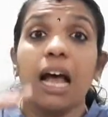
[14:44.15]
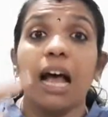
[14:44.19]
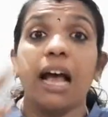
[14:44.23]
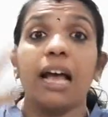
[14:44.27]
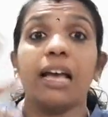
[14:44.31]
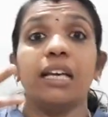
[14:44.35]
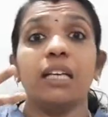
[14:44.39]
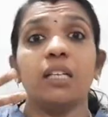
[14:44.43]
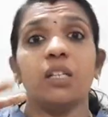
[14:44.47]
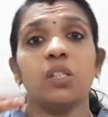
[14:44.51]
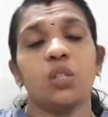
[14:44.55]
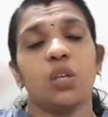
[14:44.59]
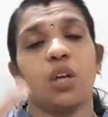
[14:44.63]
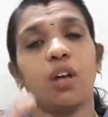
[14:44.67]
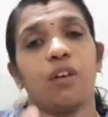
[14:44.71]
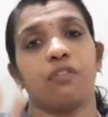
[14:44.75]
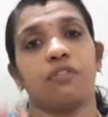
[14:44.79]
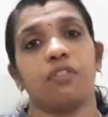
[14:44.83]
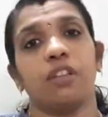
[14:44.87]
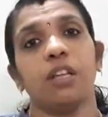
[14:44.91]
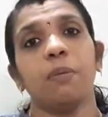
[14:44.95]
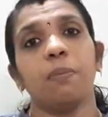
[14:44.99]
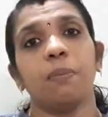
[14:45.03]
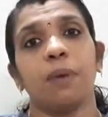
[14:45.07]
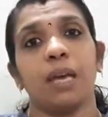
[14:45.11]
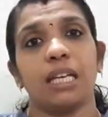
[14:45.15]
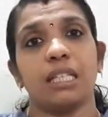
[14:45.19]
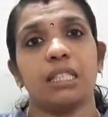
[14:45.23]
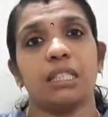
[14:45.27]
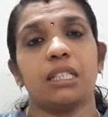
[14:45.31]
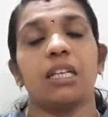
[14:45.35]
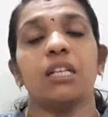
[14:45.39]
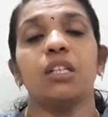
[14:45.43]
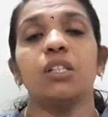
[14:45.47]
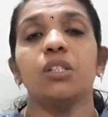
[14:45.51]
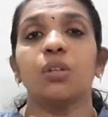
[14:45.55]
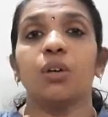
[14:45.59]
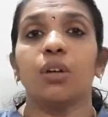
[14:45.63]
eyes of the
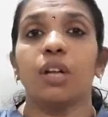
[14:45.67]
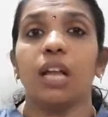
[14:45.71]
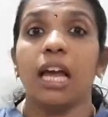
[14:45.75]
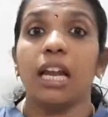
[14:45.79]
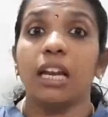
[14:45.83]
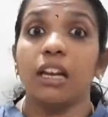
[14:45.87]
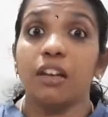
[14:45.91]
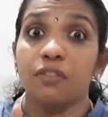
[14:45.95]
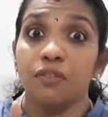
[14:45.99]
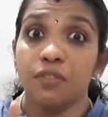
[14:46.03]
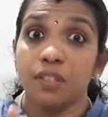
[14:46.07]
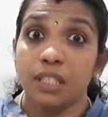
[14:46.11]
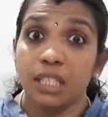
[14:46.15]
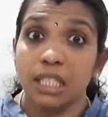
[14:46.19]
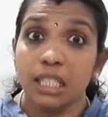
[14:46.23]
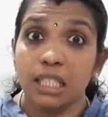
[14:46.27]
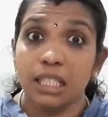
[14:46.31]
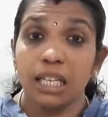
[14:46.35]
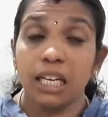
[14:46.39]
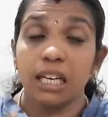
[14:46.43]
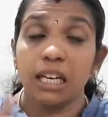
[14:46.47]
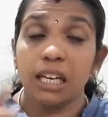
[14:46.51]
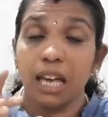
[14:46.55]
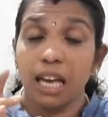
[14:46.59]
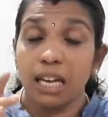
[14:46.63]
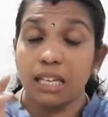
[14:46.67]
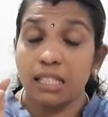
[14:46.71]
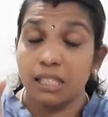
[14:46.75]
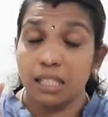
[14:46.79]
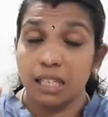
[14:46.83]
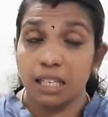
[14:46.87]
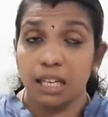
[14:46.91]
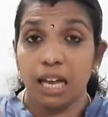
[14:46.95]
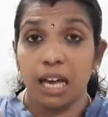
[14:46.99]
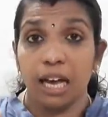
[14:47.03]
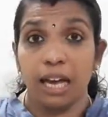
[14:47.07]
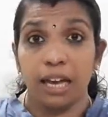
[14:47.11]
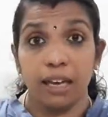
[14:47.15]
patient so that the physician can
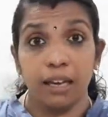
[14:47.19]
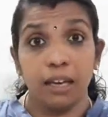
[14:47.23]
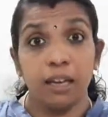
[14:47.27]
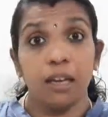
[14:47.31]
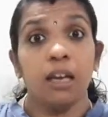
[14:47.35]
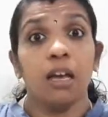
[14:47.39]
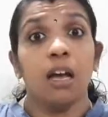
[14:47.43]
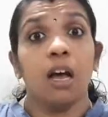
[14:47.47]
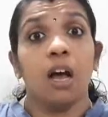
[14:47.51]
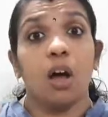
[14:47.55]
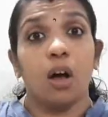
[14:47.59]
see the eye